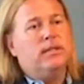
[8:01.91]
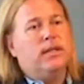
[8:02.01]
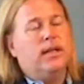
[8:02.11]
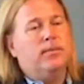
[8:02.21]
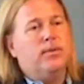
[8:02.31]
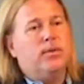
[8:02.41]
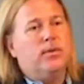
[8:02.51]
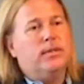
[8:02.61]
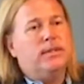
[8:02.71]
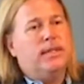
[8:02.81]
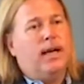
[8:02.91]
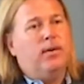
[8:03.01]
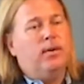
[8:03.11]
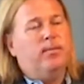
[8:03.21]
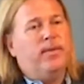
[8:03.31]
that comes through to see how
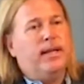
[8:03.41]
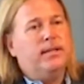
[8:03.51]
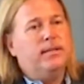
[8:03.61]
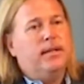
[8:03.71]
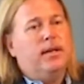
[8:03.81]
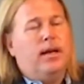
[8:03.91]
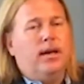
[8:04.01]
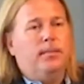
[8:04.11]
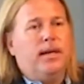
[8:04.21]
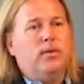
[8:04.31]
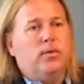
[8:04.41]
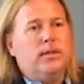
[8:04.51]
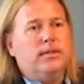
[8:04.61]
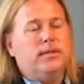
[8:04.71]
it affects minorities.